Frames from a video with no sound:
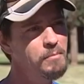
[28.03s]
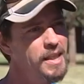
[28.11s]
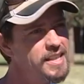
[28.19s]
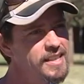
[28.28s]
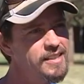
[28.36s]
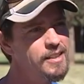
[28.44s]
My
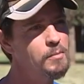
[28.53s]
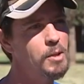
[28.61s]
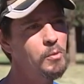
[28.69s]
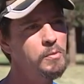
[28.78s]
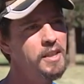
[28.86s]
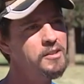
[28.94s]
kids come
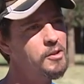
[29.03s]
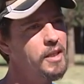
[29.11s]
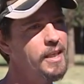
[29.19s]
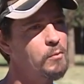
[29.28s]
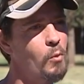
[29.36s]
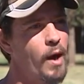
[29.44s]
home
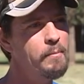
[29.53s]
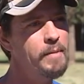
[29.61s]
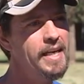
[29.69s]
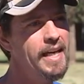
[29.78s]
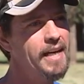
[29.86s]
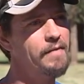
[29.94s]
yesterday and wiped
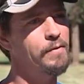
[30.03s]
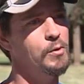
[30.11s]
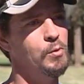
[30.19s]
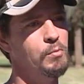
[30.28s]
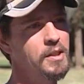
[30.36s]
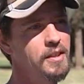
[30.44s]
me out of
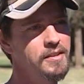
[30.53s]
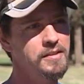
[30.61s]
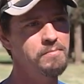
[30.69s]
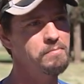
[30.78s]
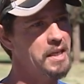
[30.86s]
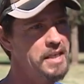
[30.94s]
food because
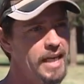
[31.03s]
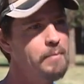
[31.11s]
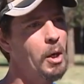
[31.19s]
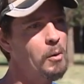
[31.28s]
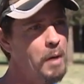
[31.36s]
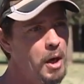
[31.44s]
they came
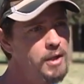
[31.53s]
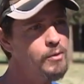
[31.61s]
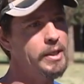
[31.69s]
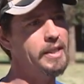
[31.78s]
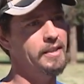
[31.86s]
home hungry.